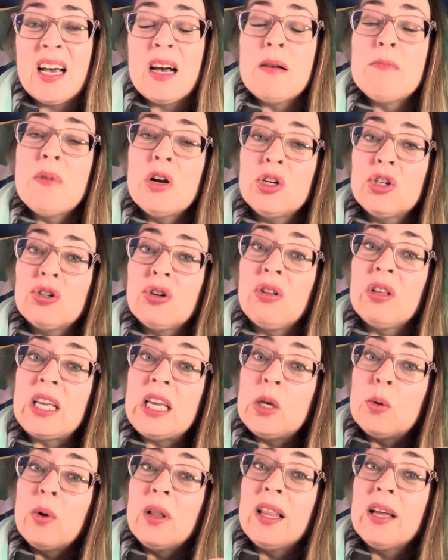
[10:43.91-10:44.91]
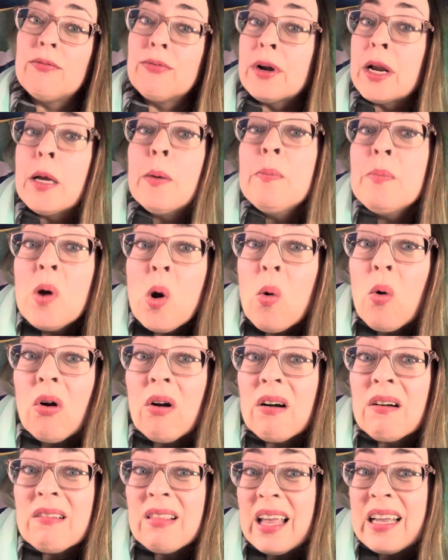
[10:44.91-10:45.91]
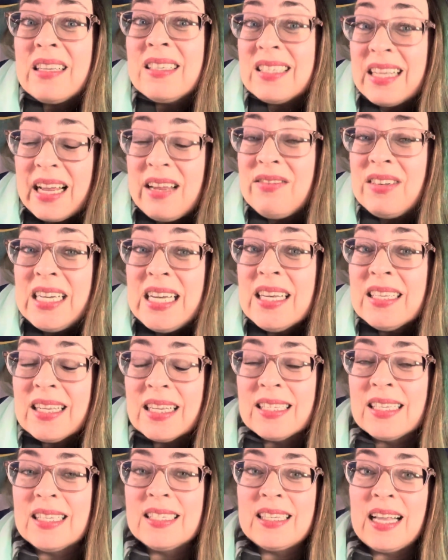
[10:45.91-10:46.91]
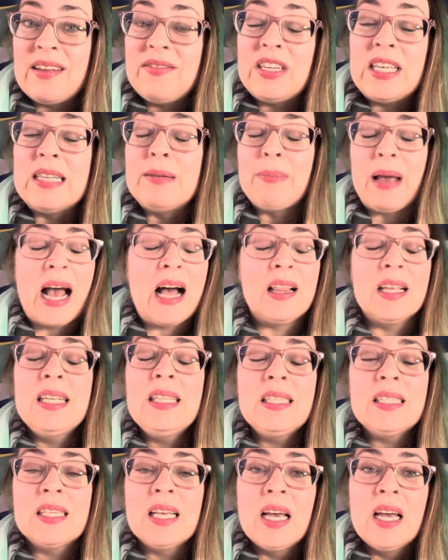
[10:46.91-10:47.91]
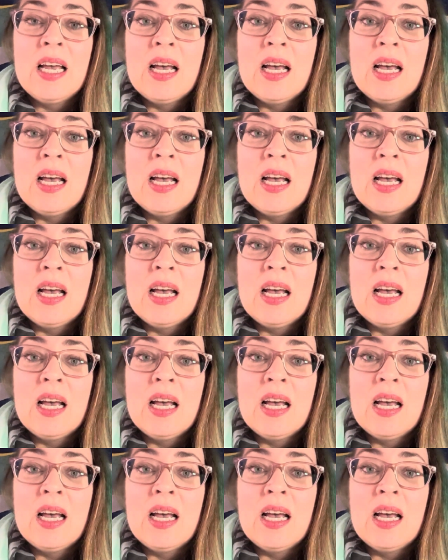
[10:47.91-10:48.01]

emotional equilibrium or like safety, a sense of safety and balance.